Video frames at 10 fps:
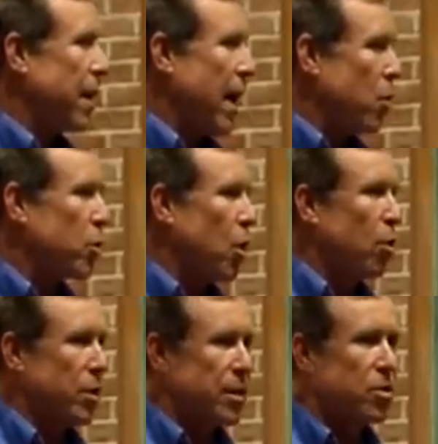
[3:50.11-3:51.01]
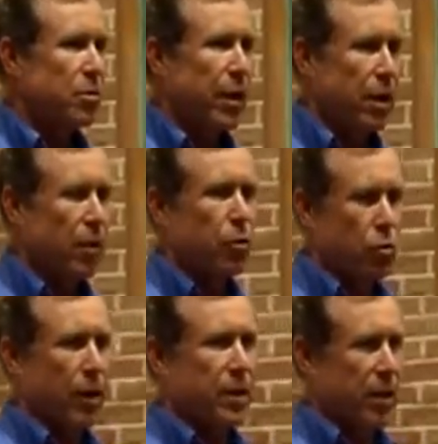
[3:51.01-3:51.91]
alcoholism and other
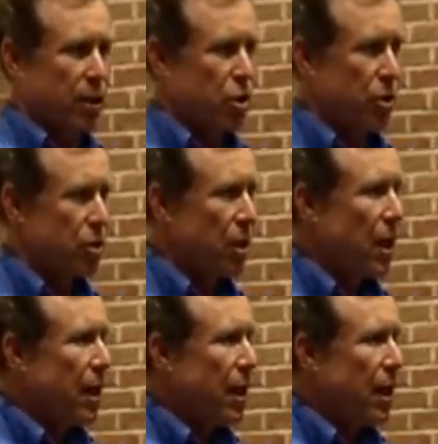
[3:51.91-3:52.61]
drug addictions,